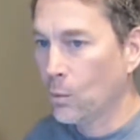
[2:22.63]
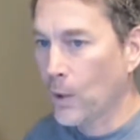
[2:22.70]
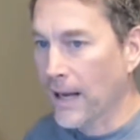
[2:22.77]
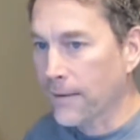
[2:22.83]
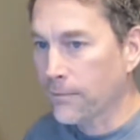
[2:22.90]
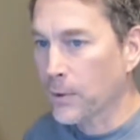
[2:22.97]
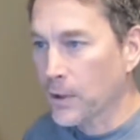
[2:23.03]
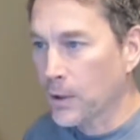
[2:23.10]

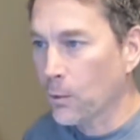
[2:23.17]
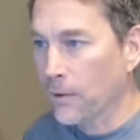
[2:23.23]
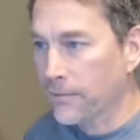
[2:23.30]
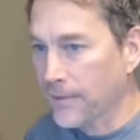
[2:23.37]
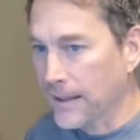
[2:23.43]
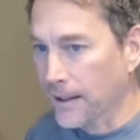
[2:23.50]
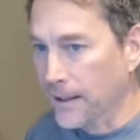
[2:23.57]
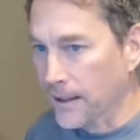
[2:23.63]
Whatever you
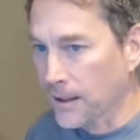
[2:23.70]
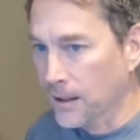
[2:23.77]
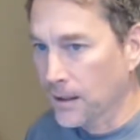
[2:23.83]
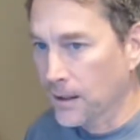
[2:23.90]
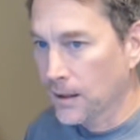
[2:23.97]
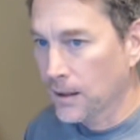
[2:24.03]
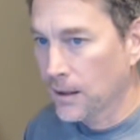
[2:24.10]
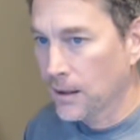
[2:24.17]
are
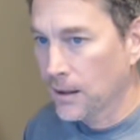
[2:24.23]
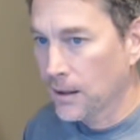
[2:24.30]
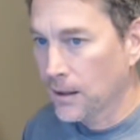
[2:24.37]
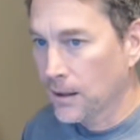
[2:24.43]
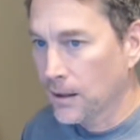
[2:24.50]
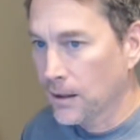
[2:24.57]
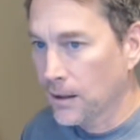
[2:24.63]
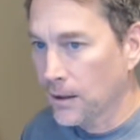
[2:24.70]
feeling,
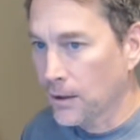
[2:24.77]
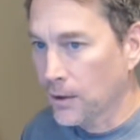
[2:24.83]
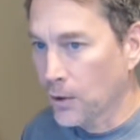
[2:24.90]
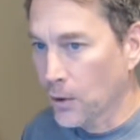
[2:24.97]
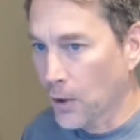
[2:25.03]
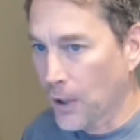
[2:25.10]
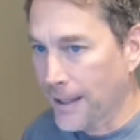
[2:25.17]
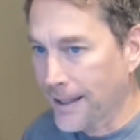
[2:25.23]

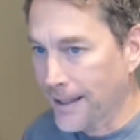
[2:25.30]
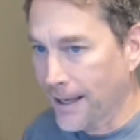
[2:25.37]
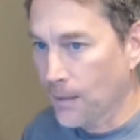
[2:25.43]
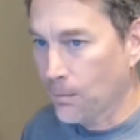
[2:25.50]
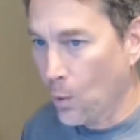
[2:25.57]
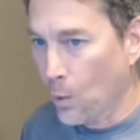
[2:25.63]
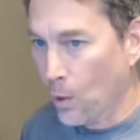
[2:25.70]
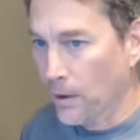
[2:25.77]
you're going to
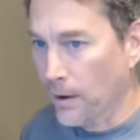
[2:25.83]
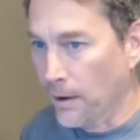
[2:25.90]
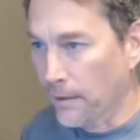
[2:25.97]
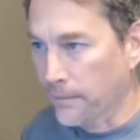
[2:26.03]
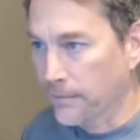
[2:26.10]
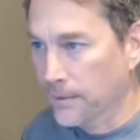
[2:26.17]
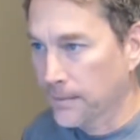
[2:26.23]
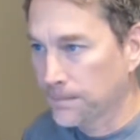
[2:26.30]
get more
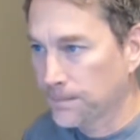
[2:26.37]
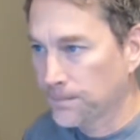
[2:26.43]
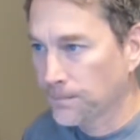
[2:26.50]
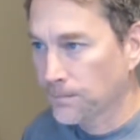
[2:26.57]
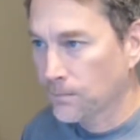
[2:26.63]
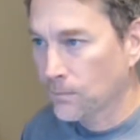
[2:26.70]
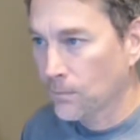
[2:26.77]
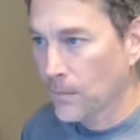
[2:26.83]
of.
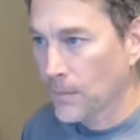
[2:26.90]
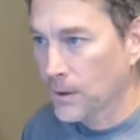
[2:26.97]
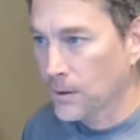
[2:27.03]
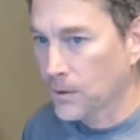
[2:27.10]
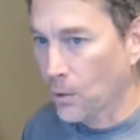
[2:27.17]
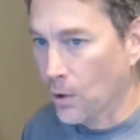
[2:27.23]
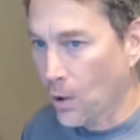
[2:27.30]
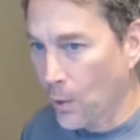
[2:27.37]

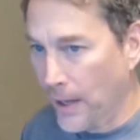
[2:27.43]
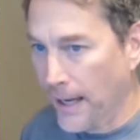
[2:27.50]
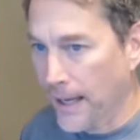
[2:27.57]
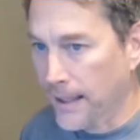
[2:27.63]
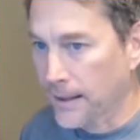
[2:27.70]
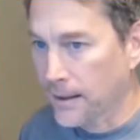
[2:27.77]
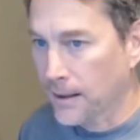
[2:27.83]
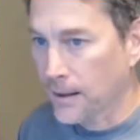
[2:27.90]
So go
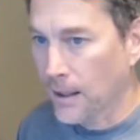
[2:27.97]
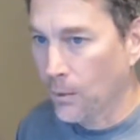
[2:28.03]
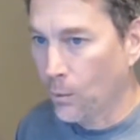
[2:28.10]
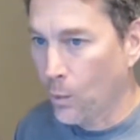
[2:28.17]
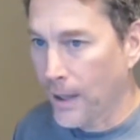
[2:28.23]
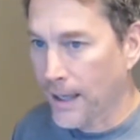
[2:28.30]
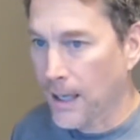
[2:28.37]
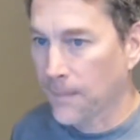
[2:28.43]
ahead
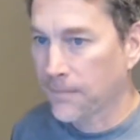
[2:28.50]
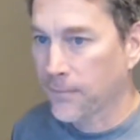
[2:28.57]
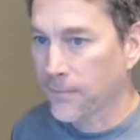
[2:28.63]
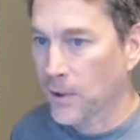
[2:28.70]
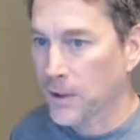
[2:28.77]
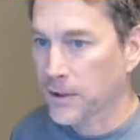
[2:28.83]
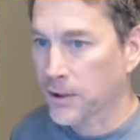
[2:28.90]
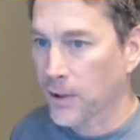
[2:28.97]
and wake
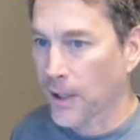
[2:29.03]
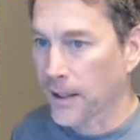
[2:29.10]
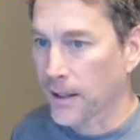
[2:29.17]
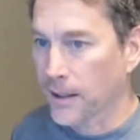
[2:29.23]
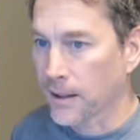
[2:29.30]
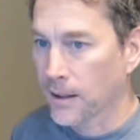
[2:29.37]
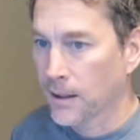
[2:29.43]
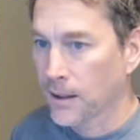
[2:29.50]
up
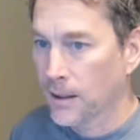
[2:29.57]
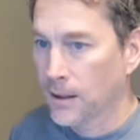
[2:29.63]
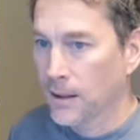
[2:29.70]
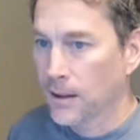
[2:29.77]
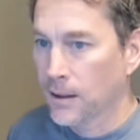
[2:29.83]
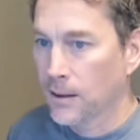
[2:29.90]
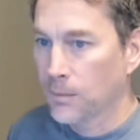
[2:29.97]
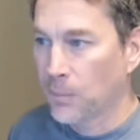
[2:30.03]
frustrated.
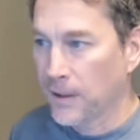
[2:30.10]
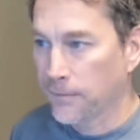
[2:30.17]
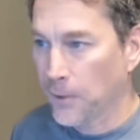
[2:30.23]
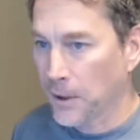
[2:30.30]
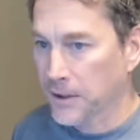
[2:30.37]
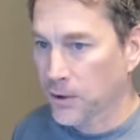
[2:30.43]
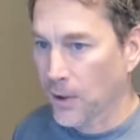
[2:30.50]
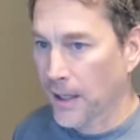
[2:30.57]
Be
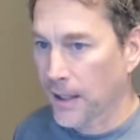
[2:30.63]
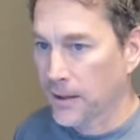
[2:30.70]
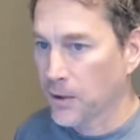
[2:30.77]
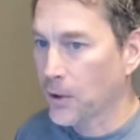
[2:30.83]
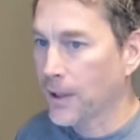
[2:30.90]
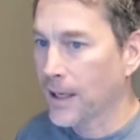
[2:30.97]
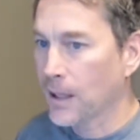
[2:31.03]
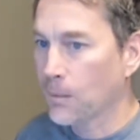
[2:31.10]

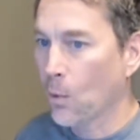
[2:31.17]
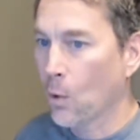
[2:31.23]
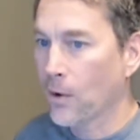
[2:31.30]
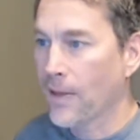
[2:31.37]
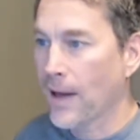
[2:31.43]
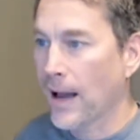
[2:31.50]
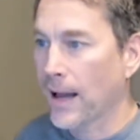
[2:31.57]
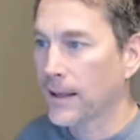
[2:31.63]
frustrated. You're going to get
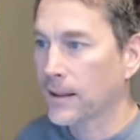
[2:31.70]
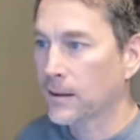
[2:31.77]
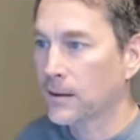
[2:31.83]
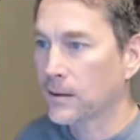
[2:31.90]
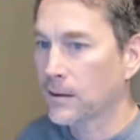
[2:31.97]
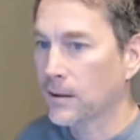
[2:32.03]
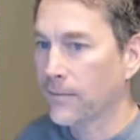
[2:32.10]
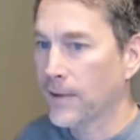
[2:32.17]
more of
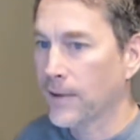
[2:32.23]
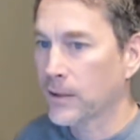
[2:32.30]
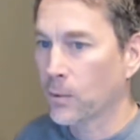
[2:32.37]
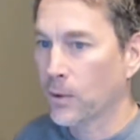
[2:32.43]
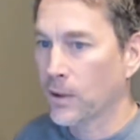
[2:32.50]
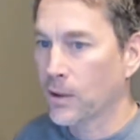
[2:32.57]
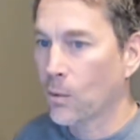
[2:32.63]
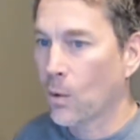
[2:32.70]
that if
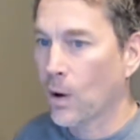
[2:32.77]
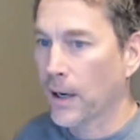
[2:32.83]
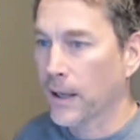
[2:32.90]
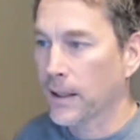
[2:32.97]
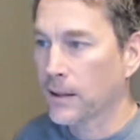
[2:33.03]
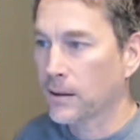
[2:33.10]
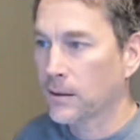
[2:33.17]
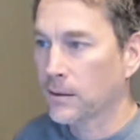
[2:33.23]
that's what you
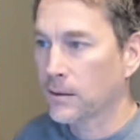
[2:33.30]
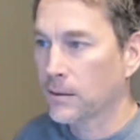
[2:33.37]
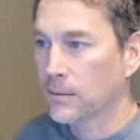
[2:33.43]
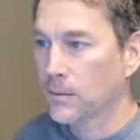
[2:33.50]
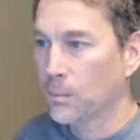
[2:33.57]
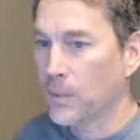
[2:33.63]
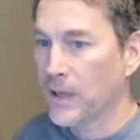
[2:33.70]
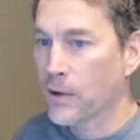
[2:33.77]
want.
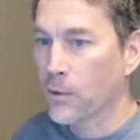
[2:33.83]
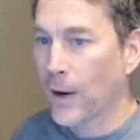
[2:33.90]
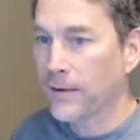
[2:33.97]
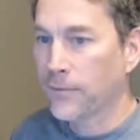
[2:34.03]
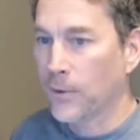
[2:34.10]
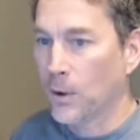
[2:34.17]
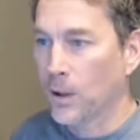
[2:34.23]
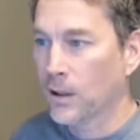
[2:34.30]
Be
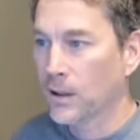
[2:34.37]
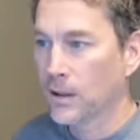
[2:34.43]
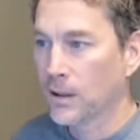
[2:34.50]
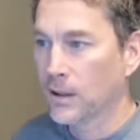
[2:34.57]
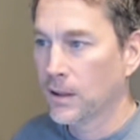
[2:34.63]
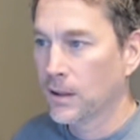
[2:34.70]
grateful.